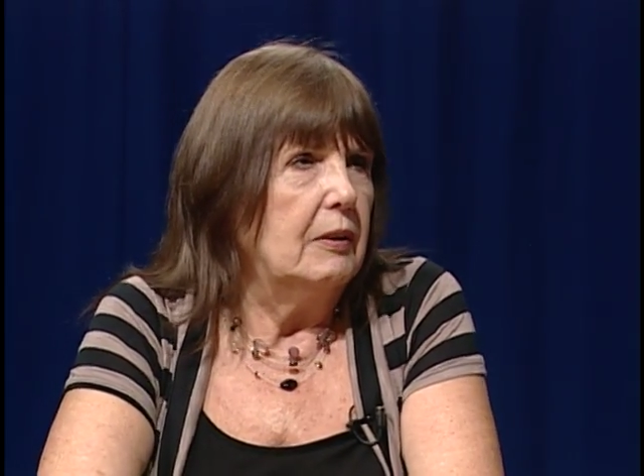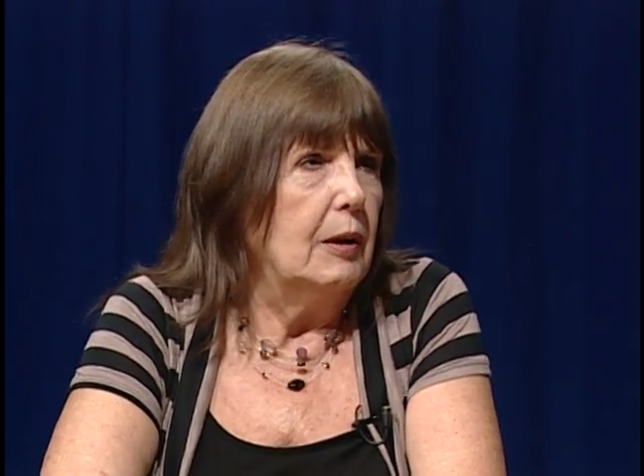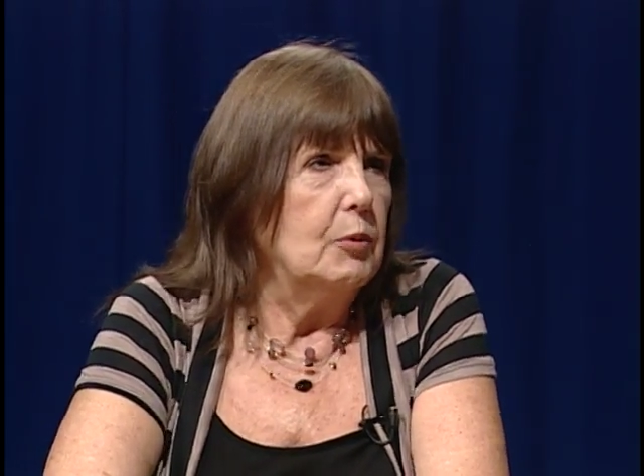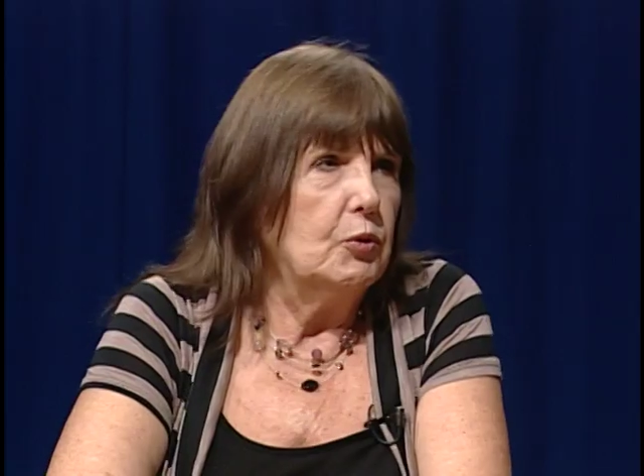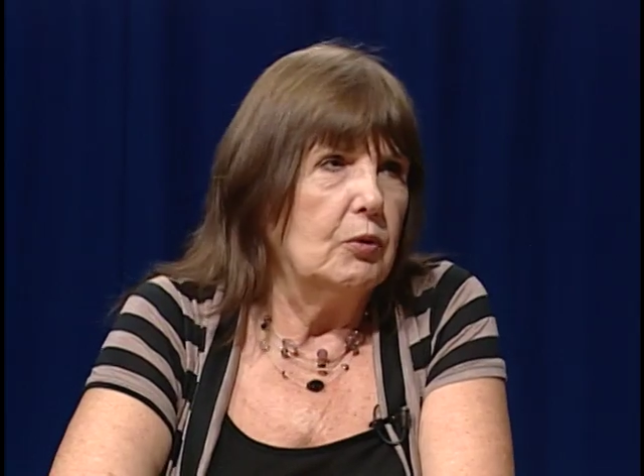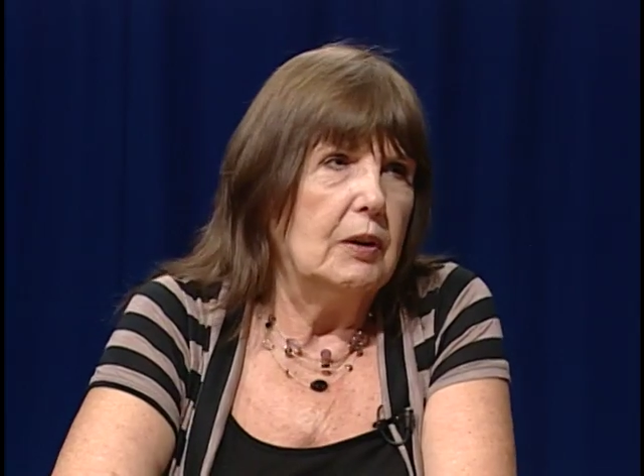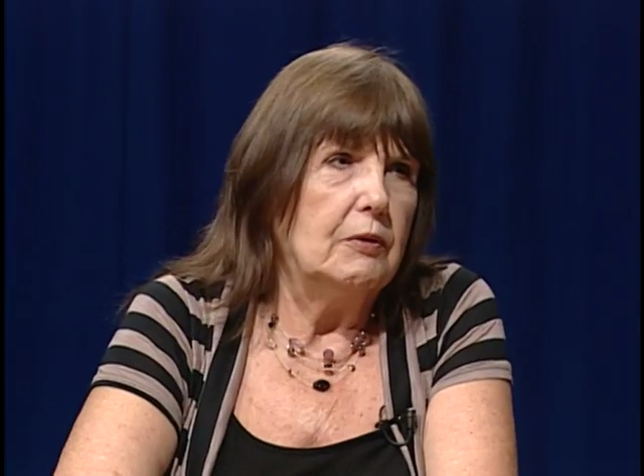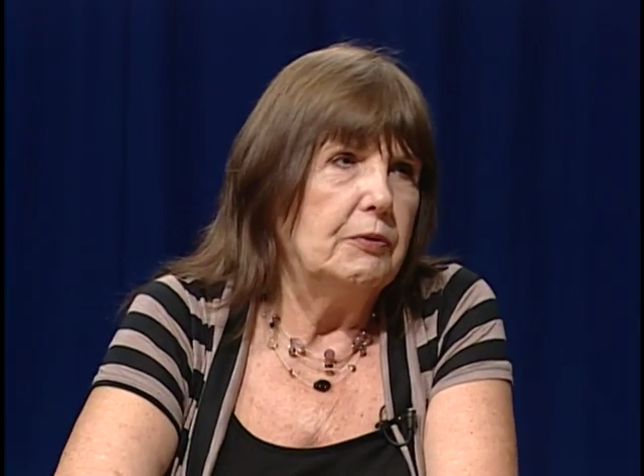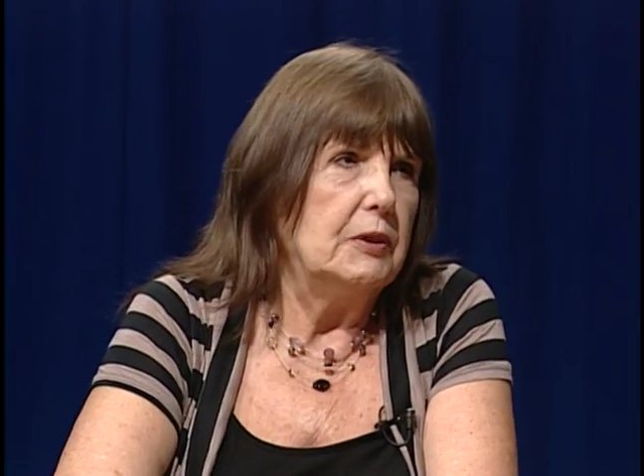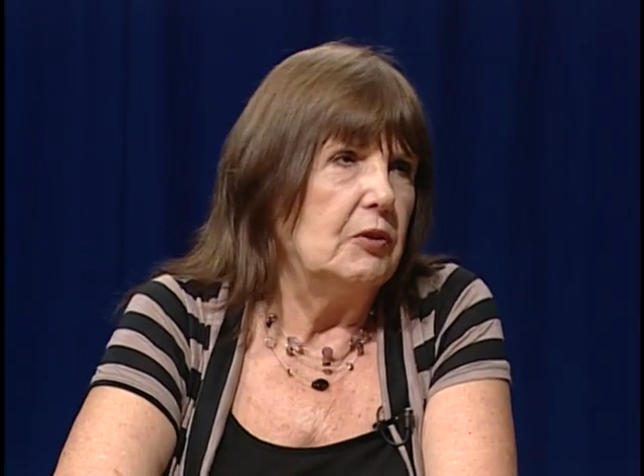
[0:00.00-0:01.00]
chemistry
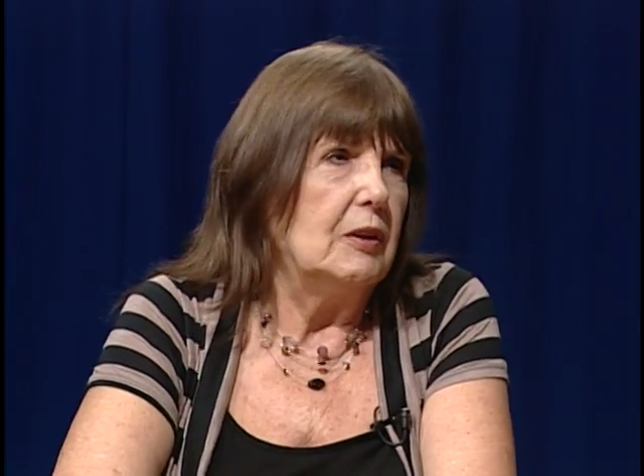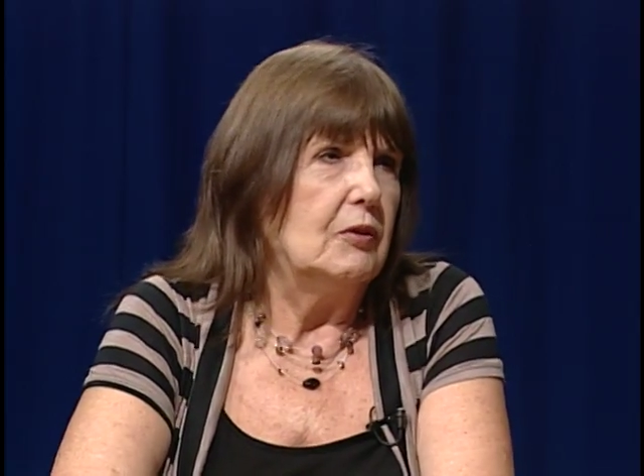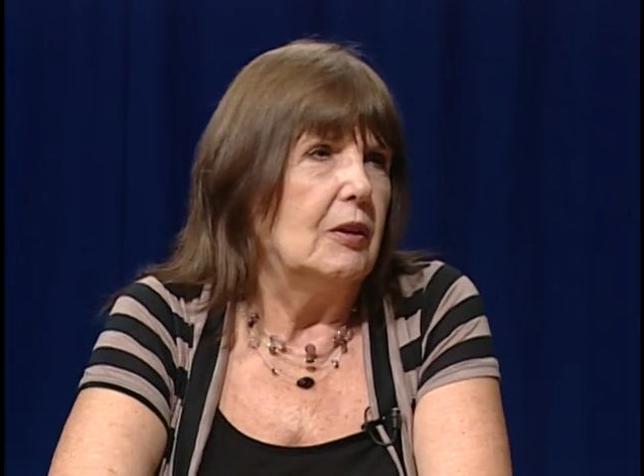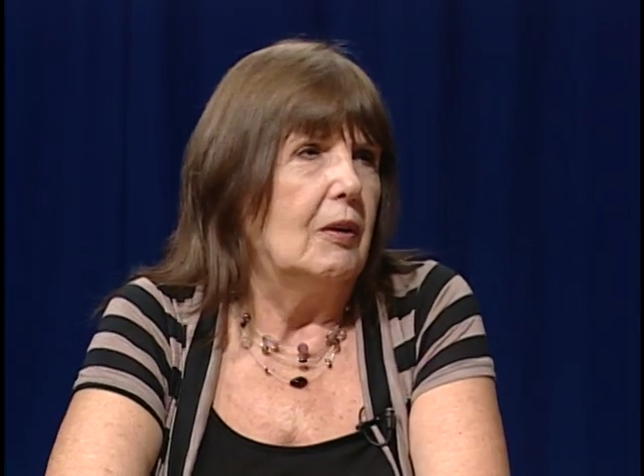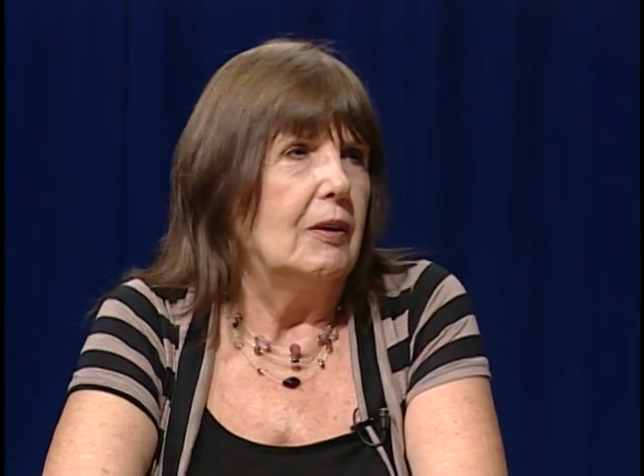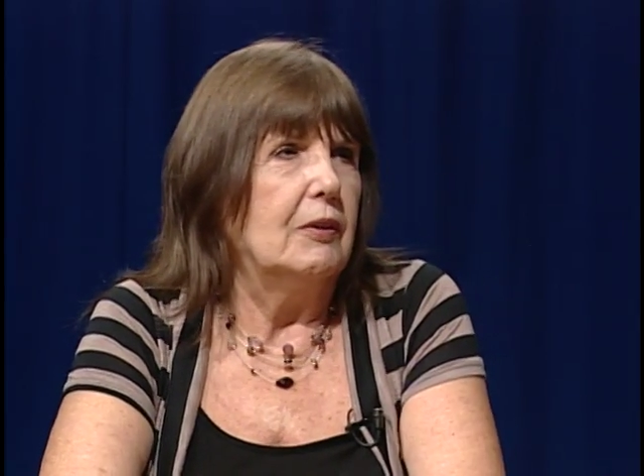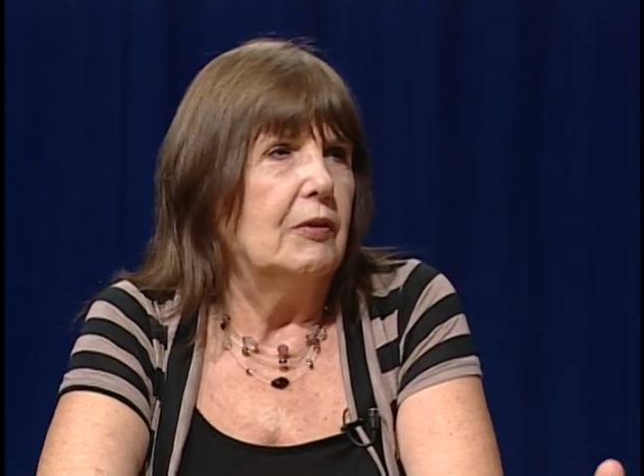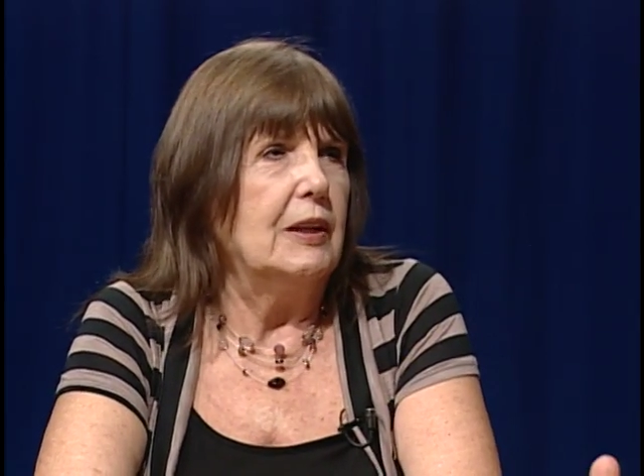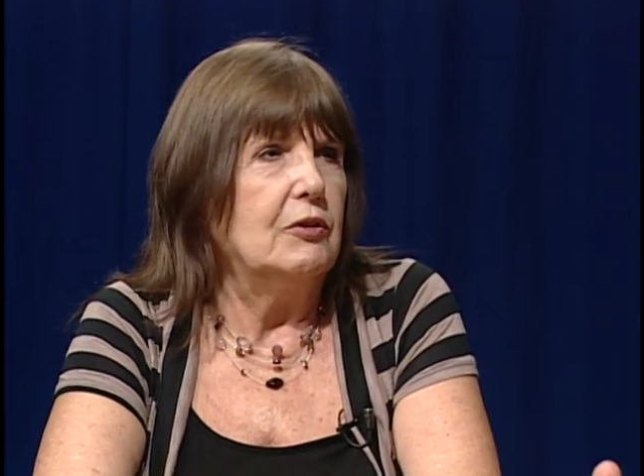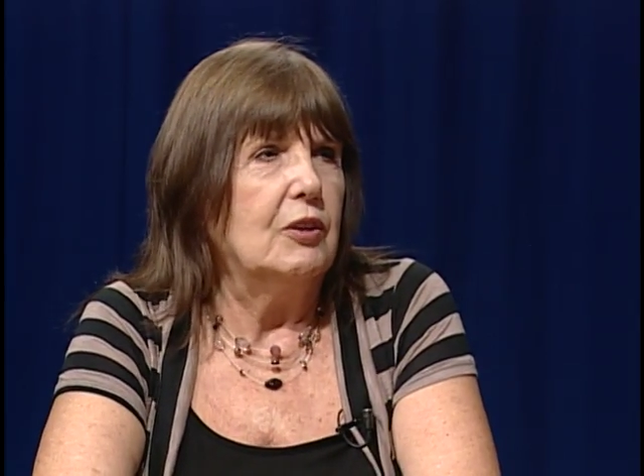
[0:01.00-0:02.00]
and physics and all the
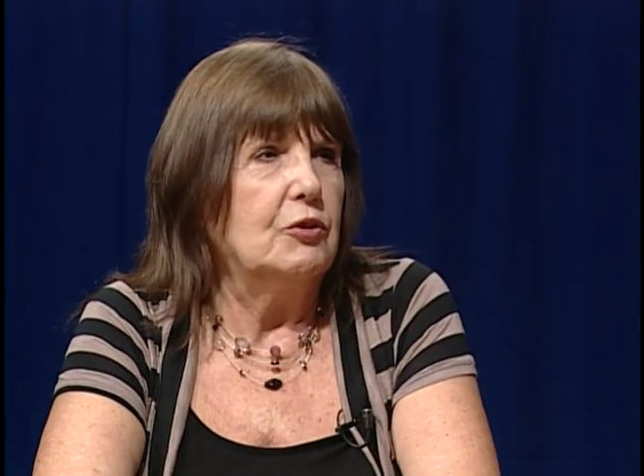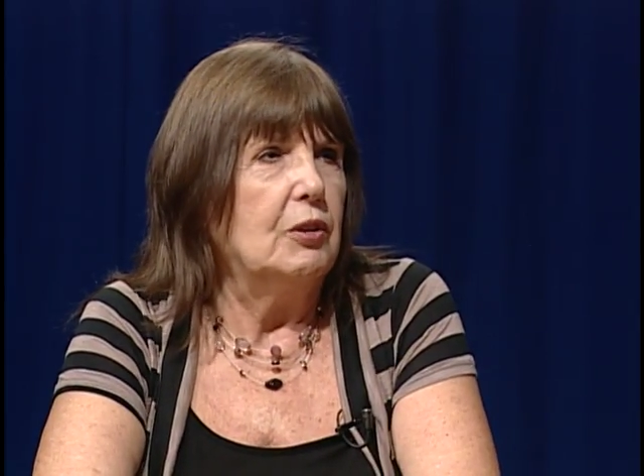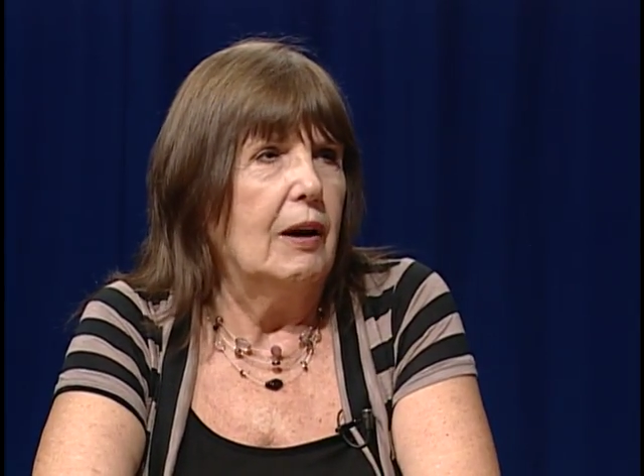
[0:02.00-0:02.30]
things that you